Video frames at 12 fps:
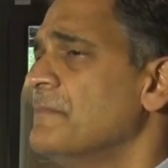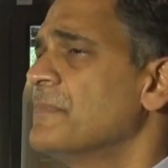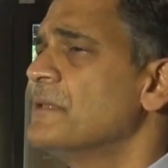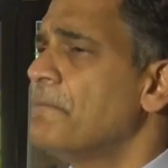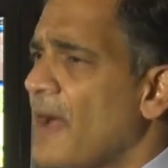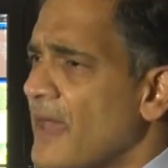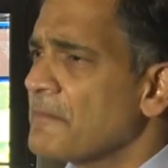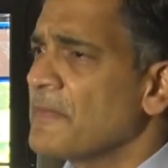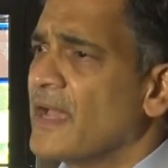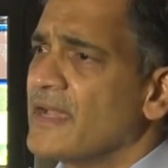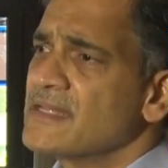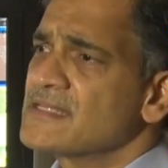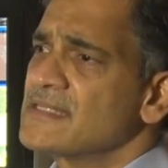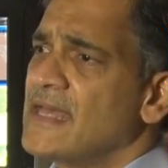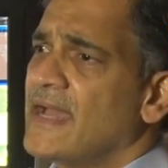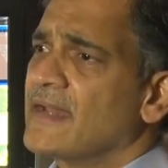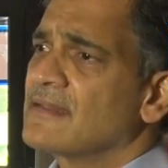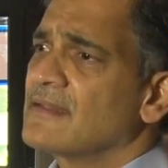But the bottom line is
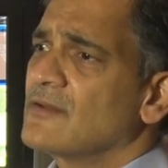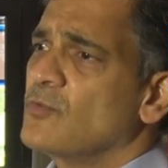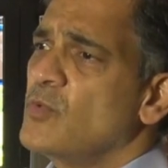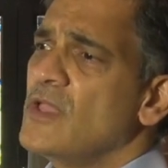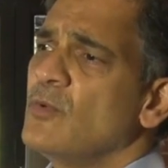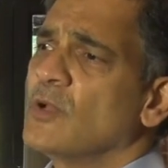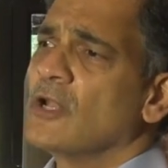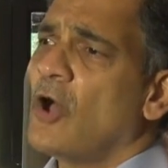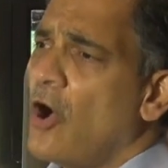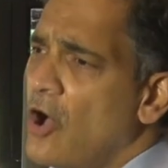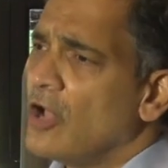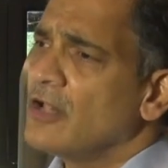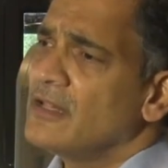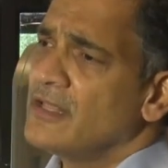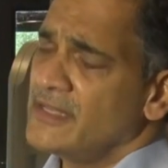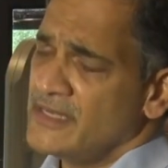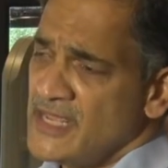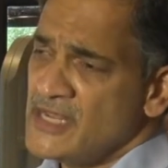that we will all
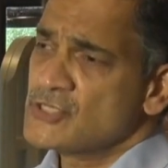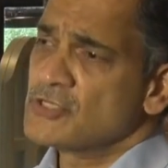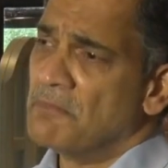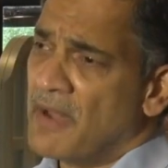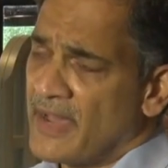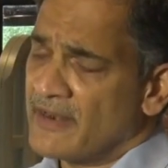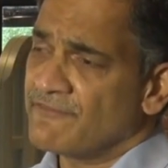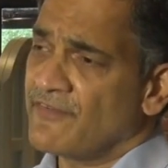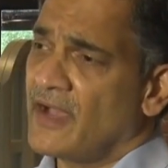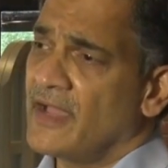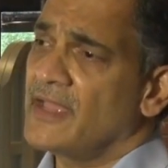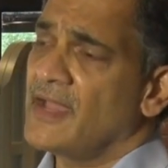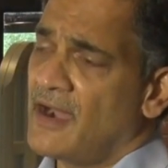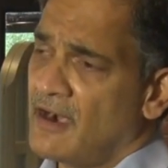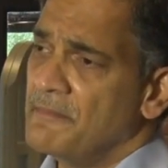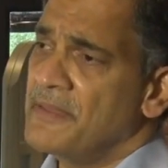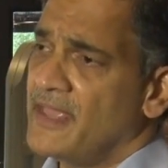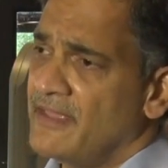need to modify
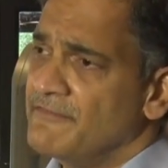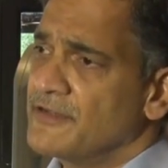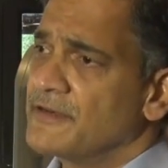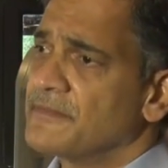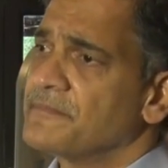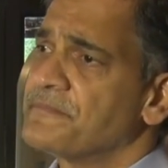our behavior.